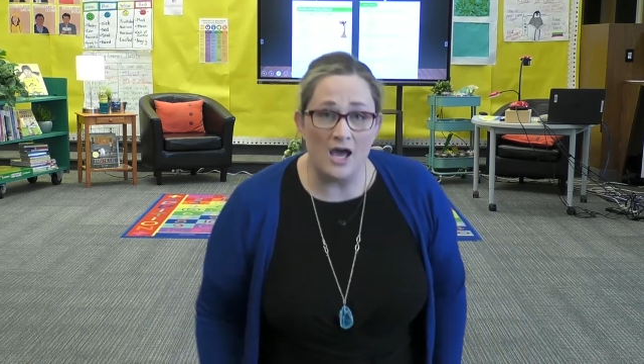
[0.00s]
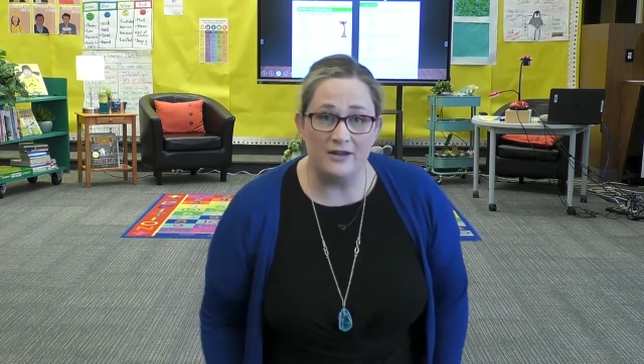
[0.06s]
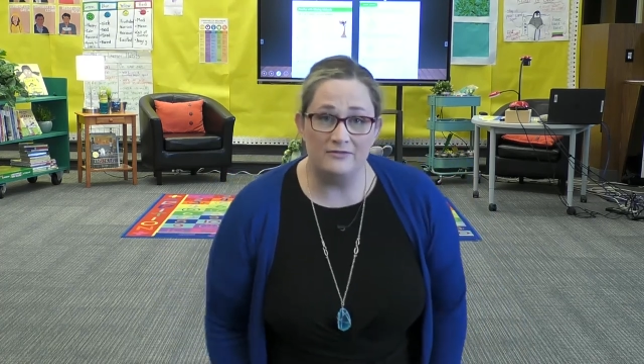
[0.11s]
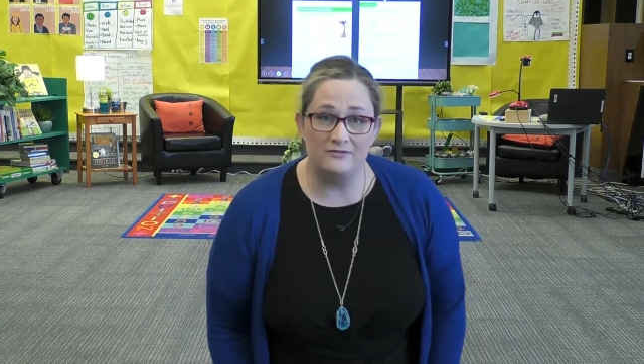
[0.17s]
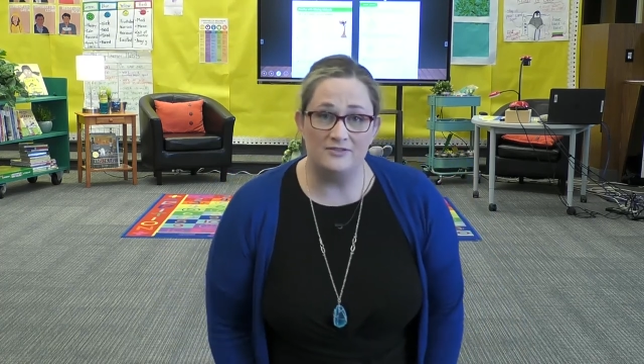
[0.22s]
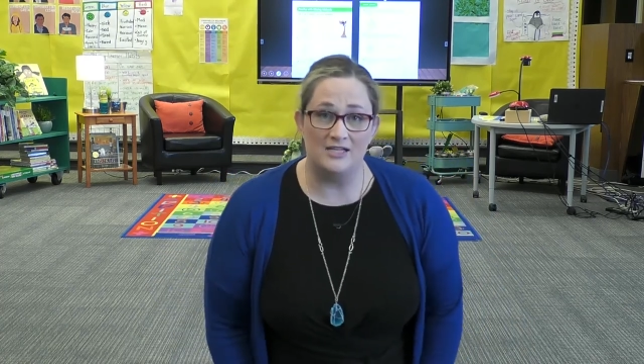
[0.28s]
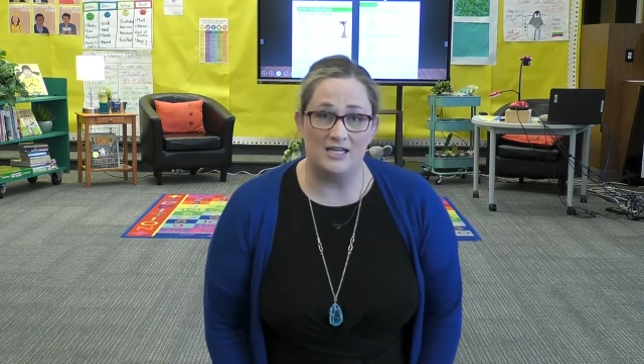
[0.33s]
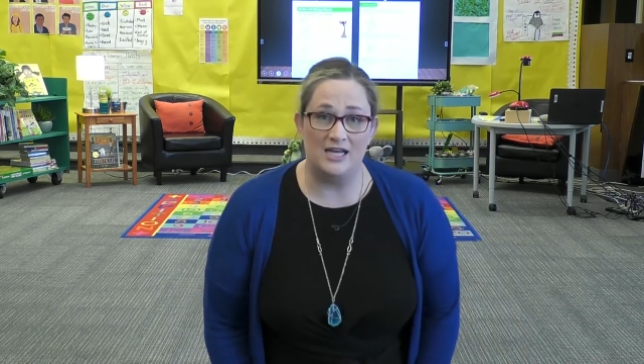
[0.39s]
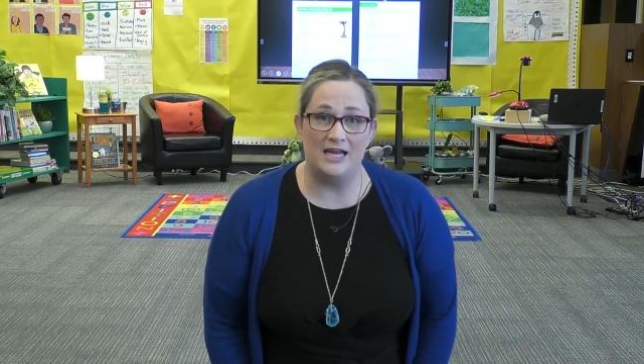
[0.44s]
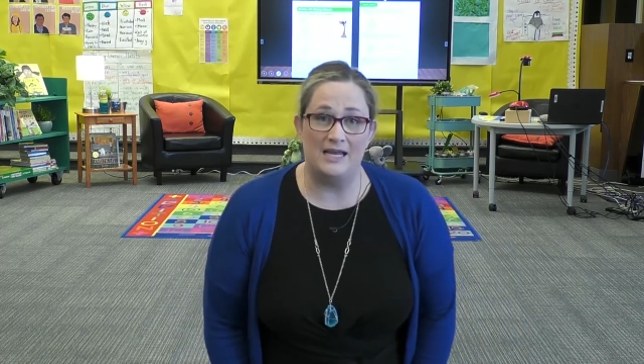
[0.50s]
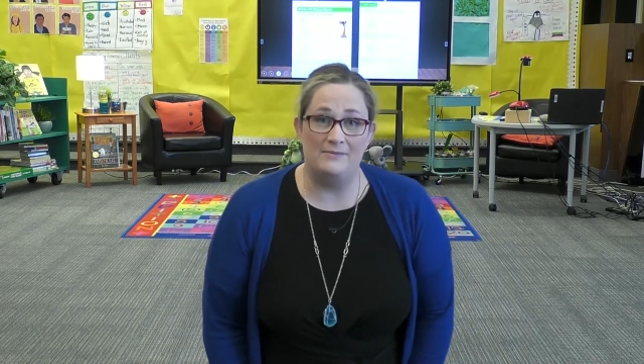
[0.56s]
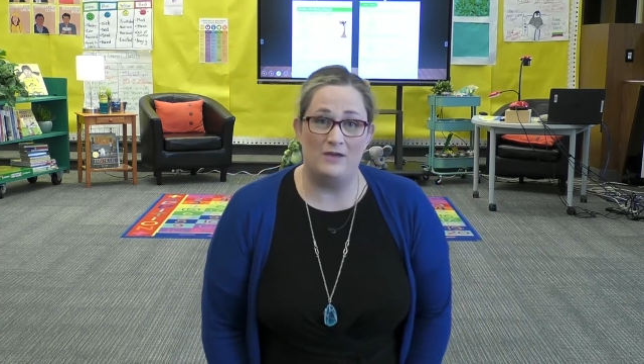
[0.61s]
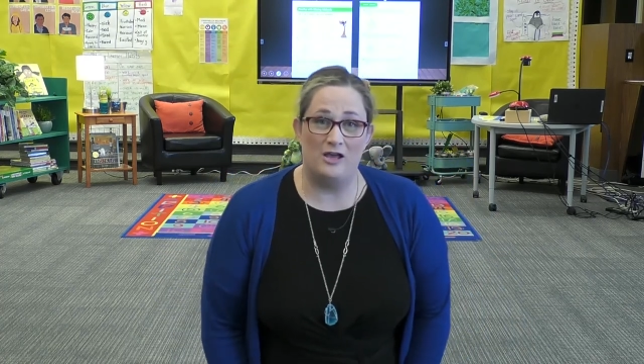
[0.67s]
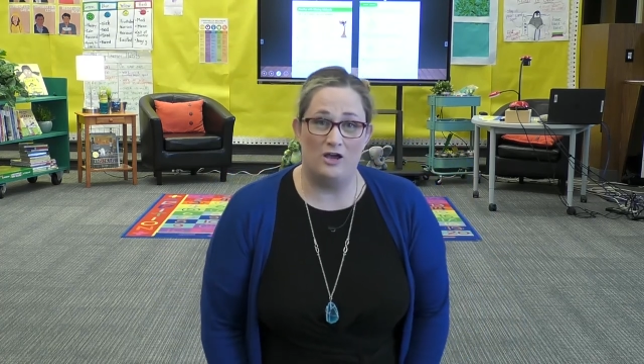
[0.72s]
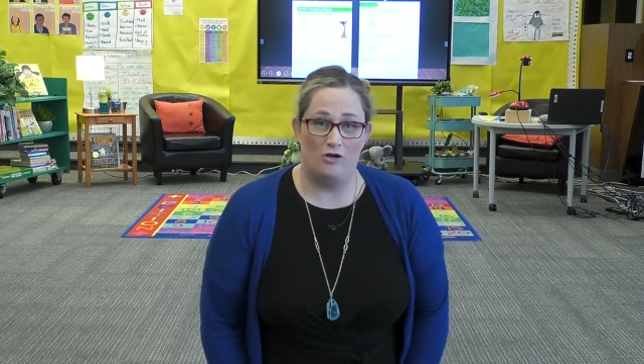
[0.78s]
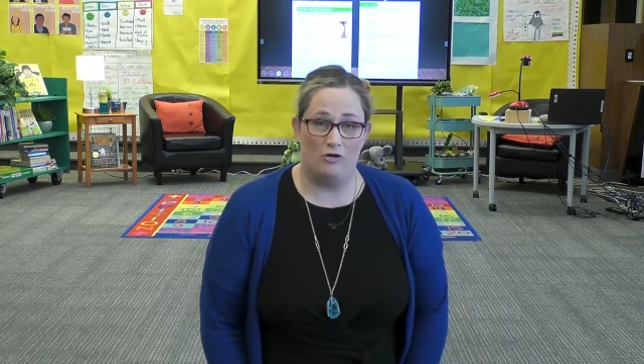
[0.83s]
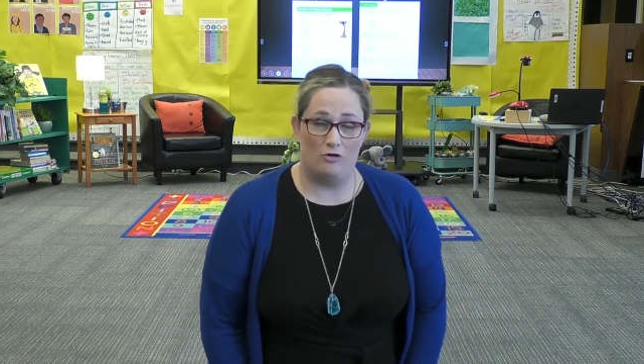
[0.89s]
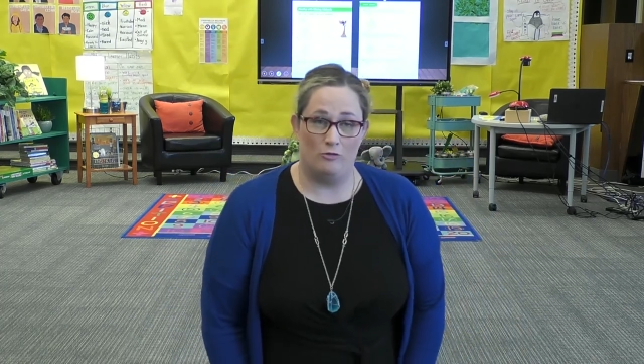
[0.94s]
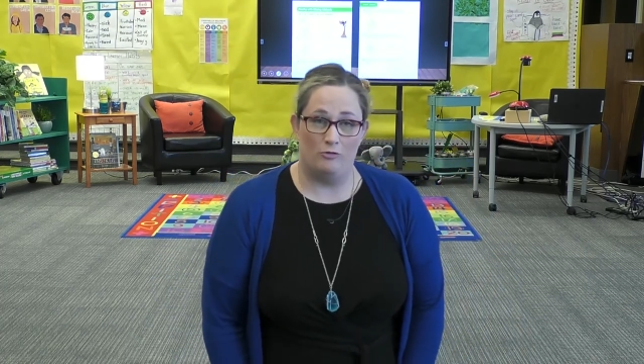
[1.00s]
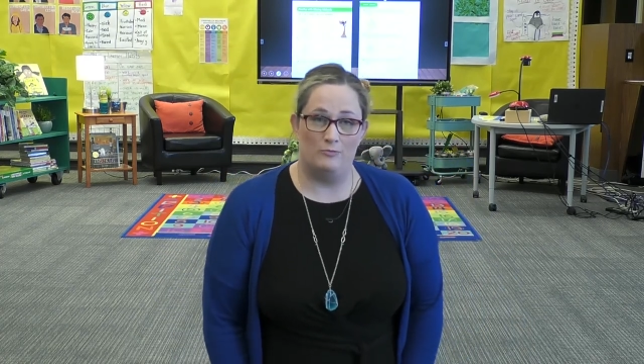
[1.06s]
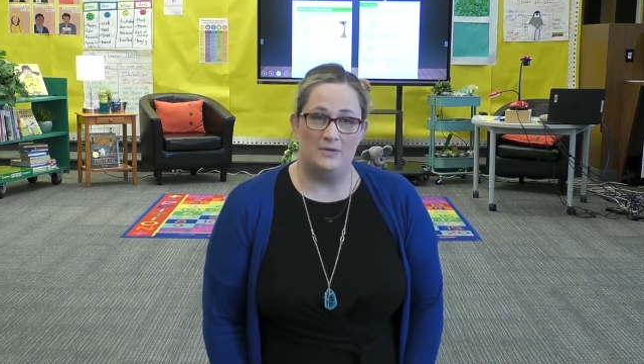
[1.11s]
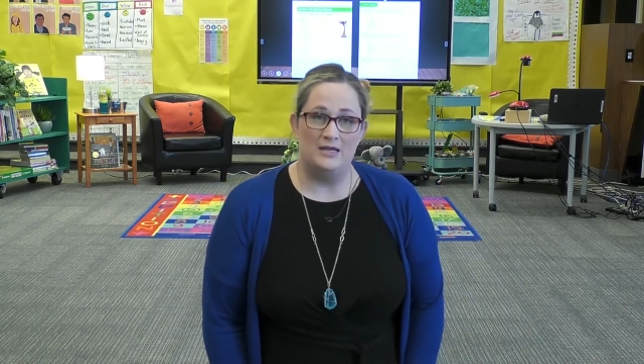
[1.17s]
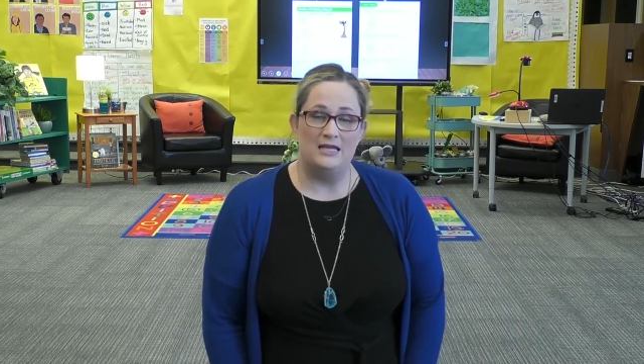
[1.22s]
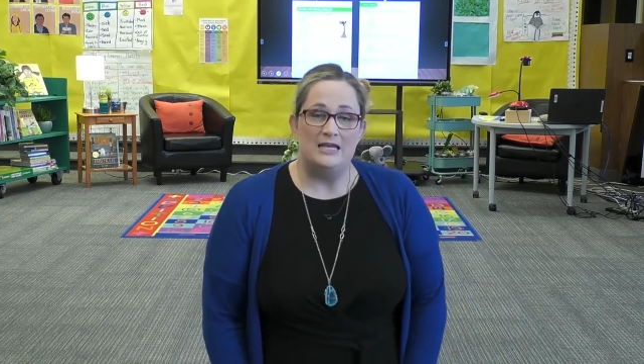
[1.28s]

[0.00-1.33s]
of time at home,